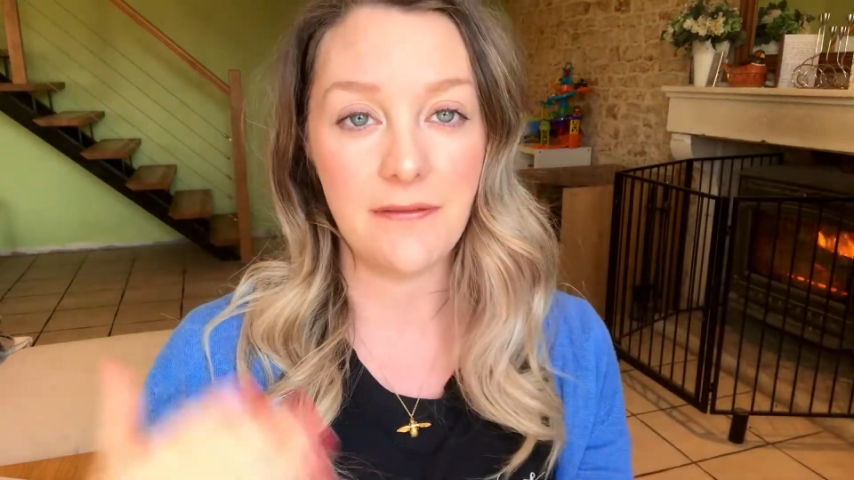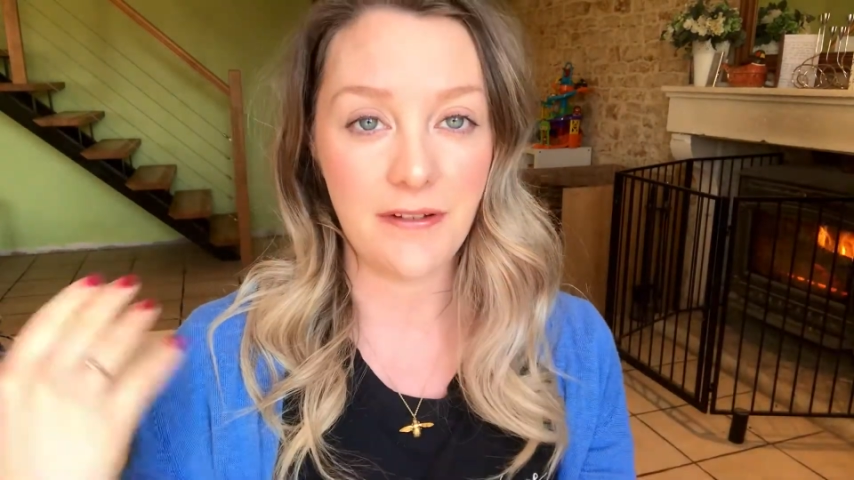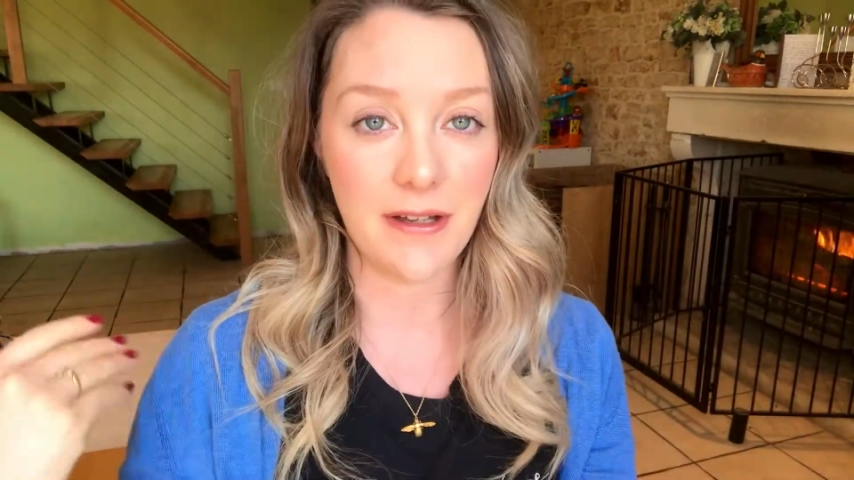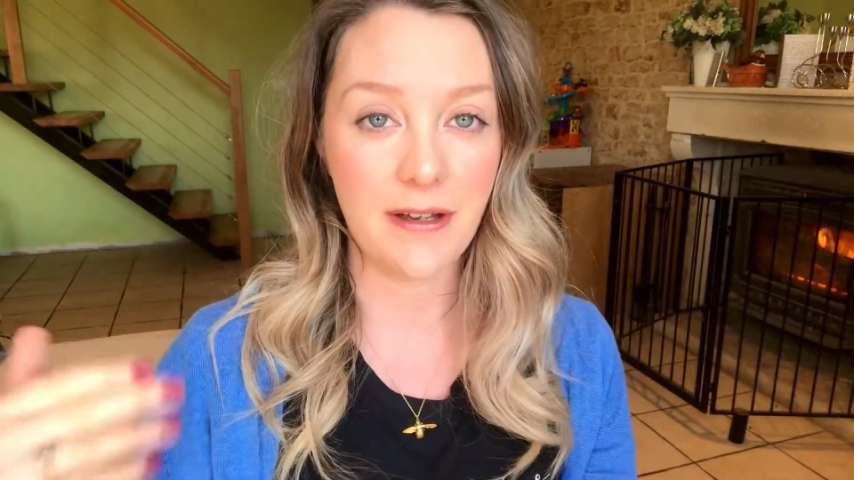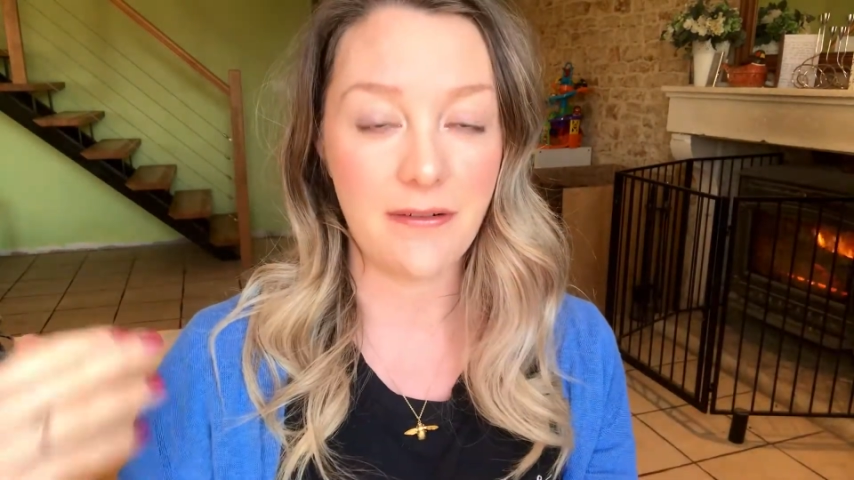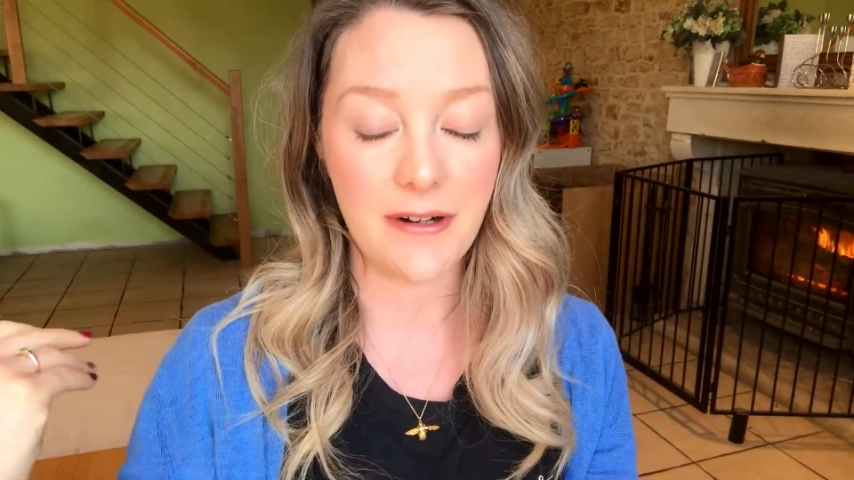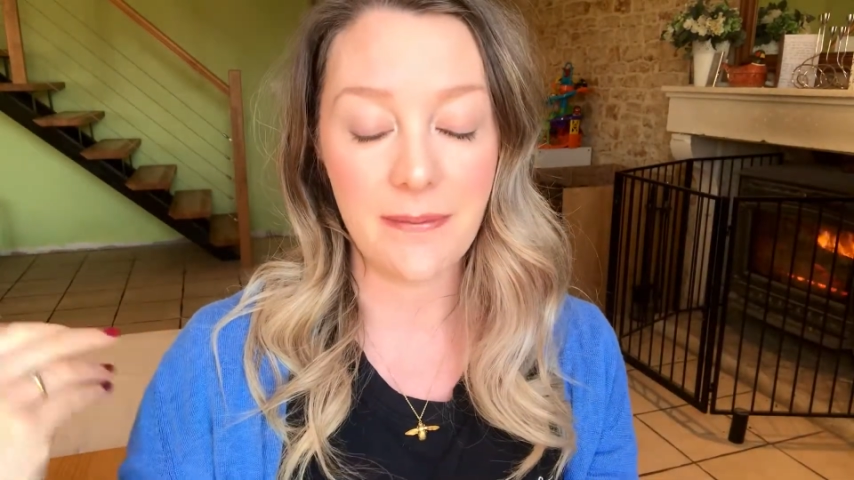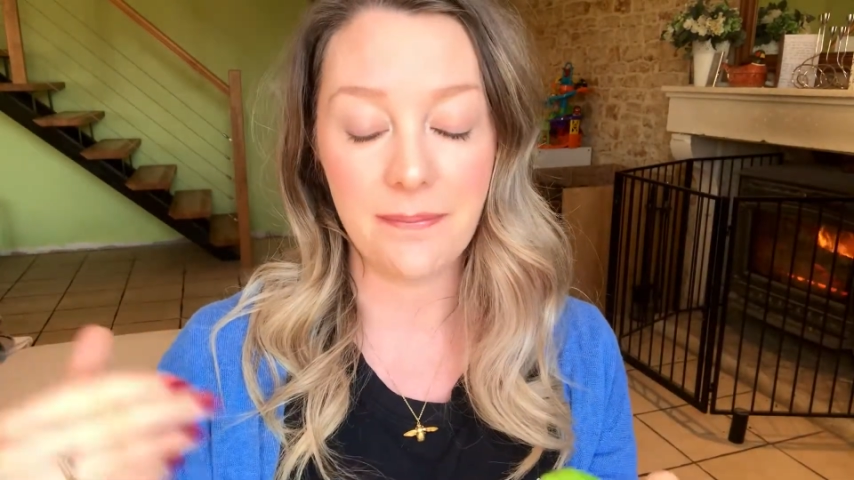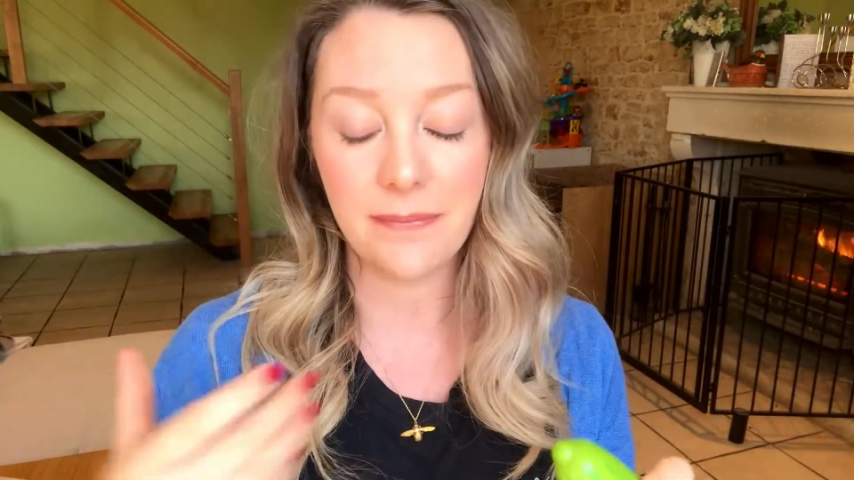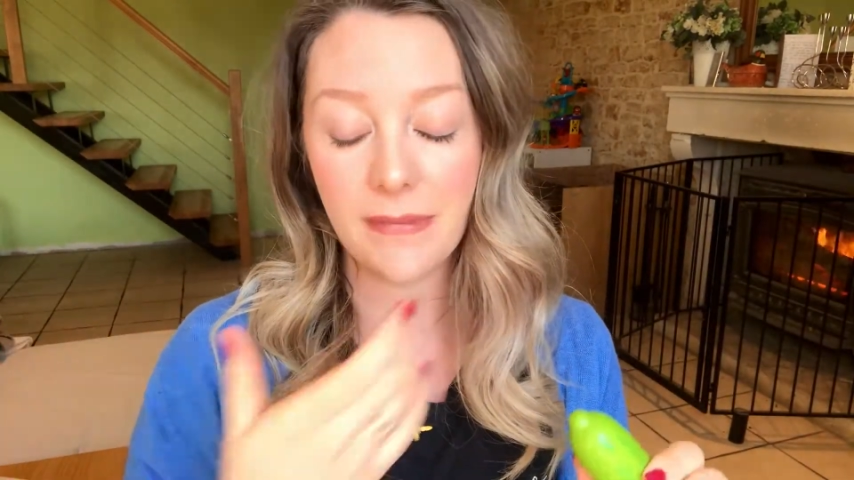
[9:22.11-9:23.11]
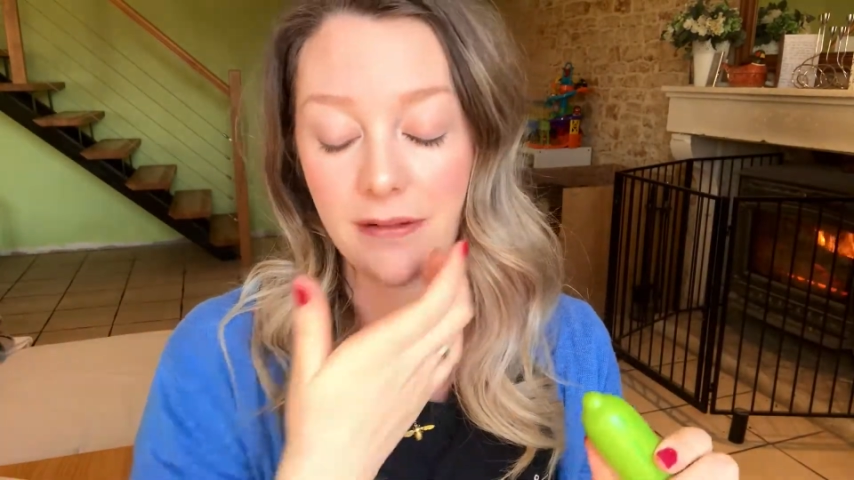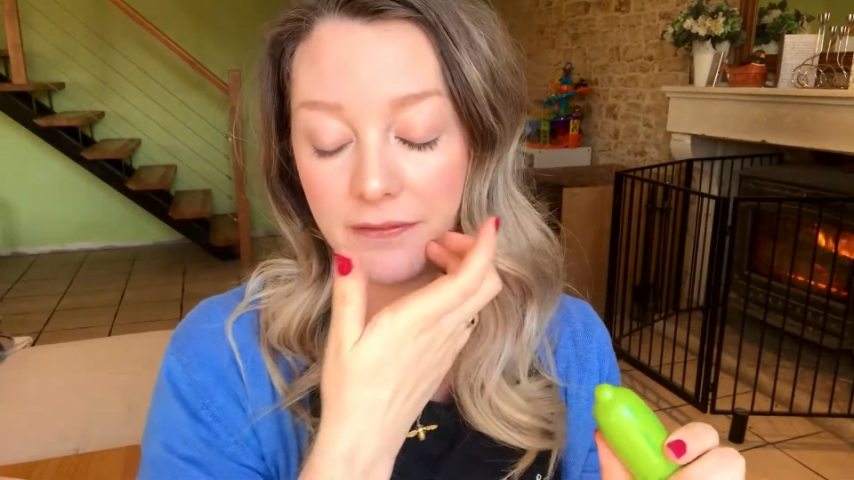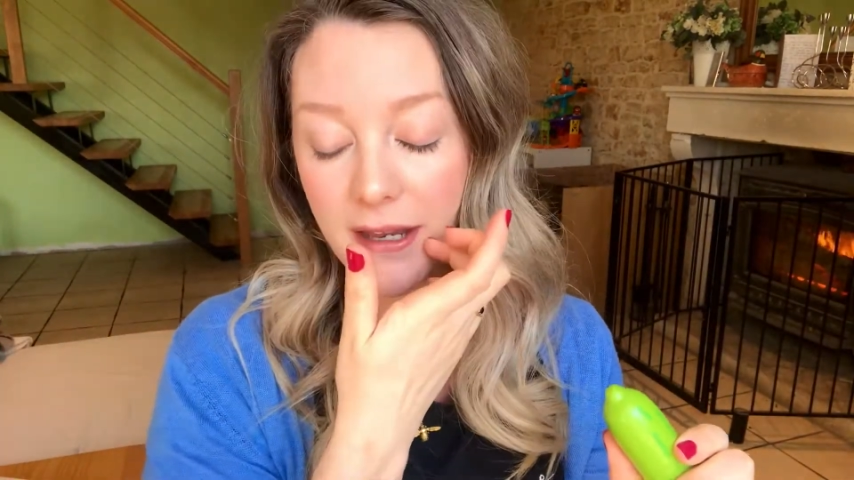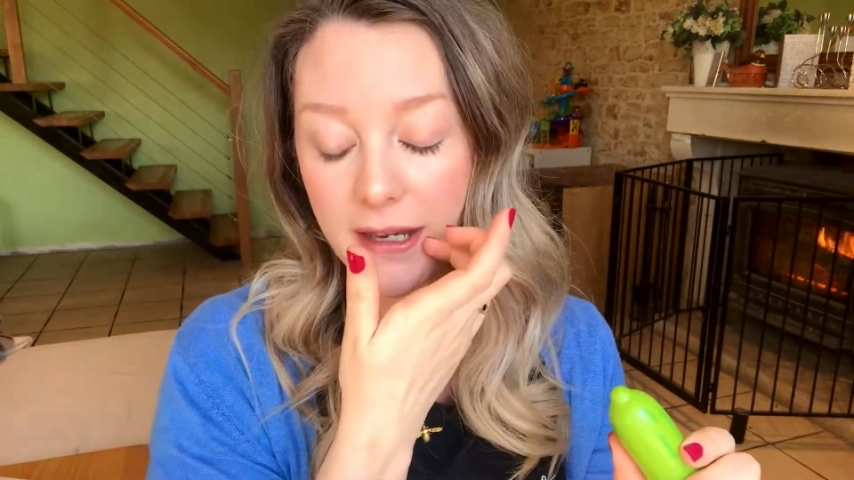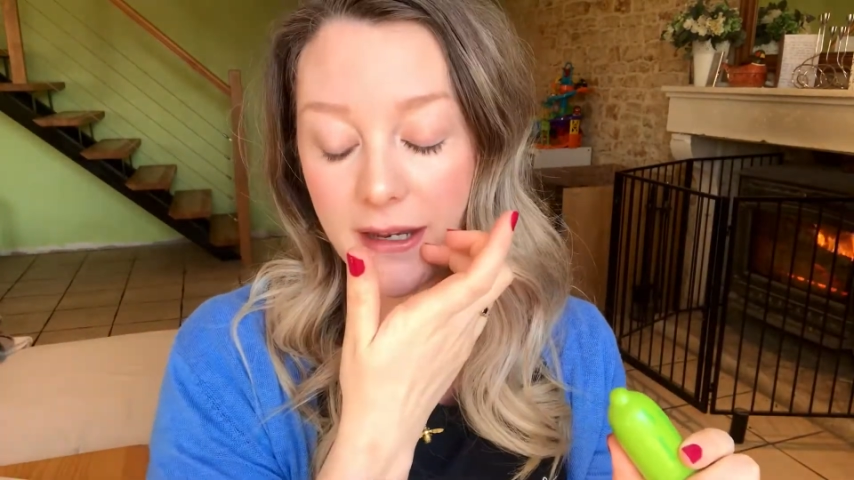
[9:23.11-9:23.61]
of her
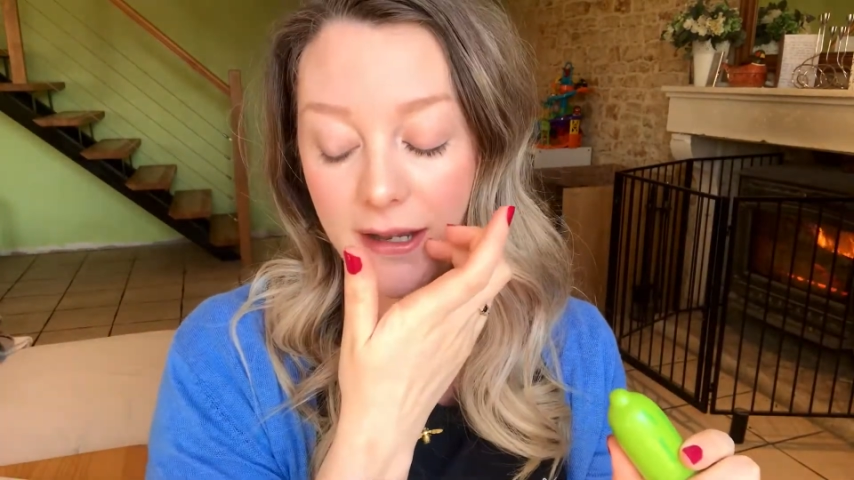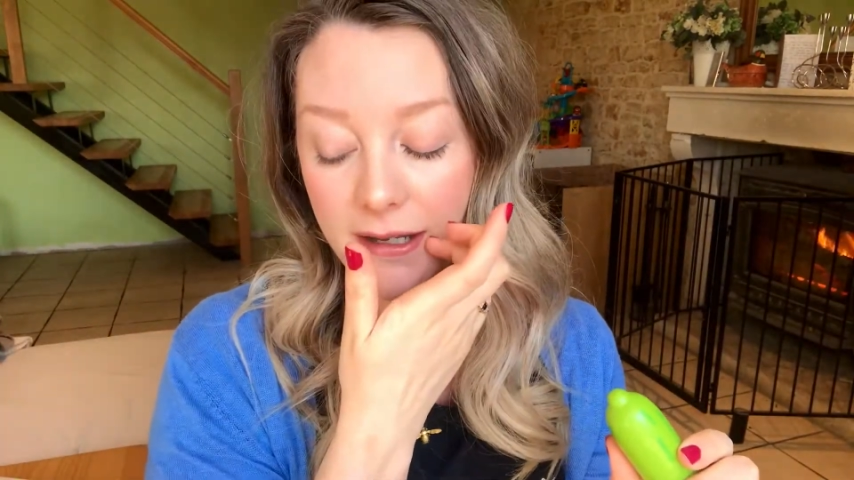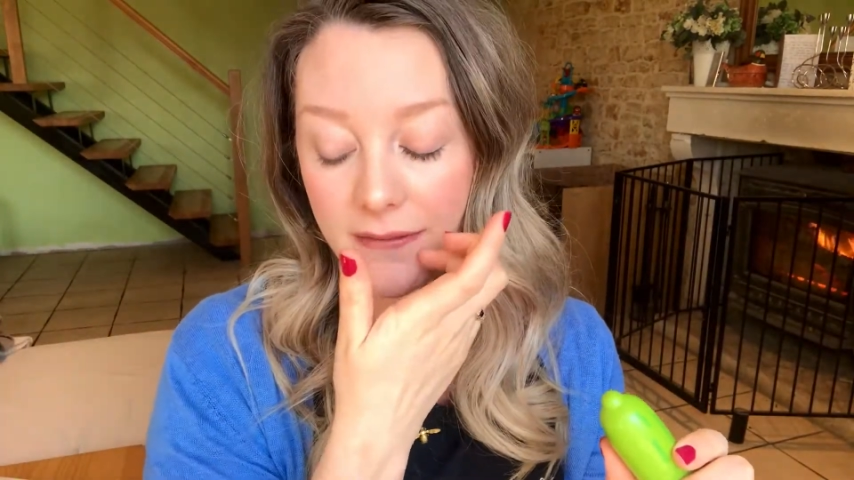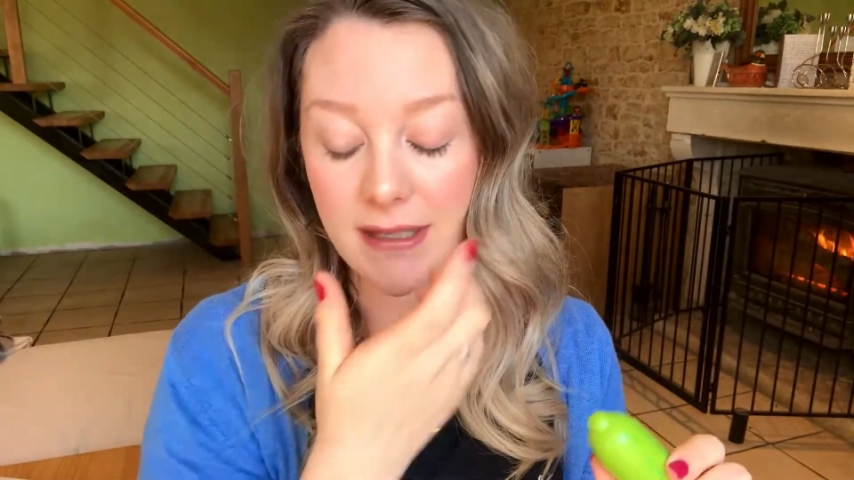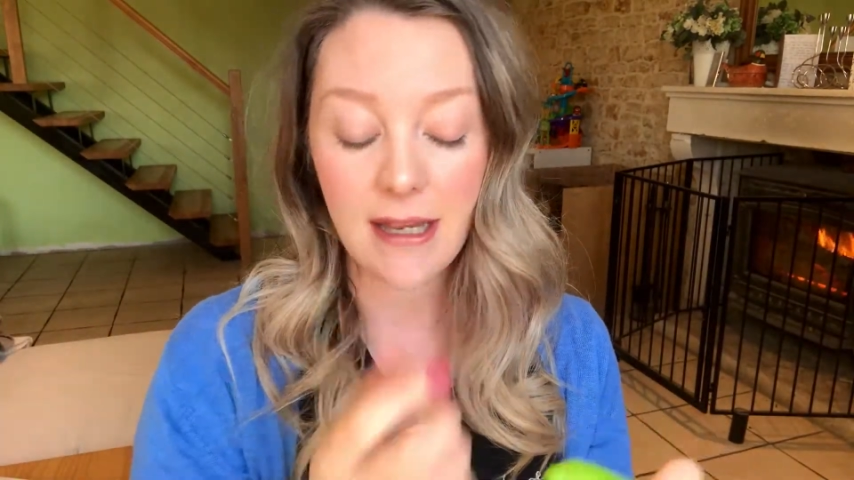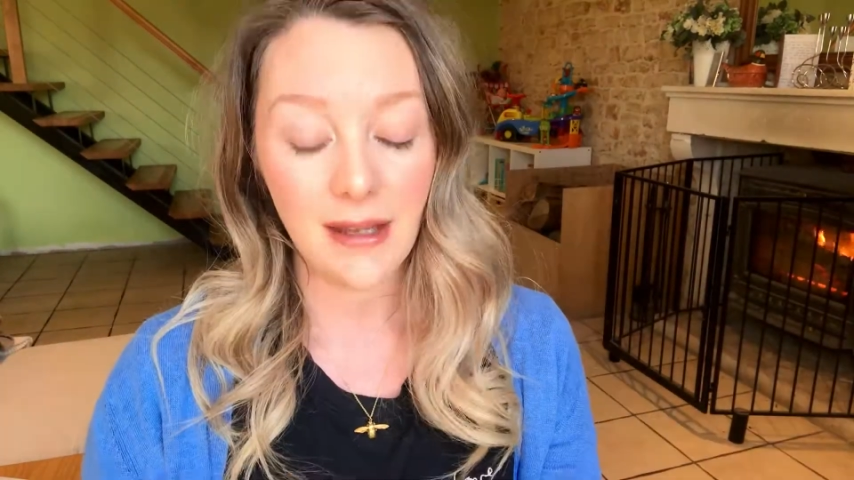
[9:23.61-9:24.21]
fake knives.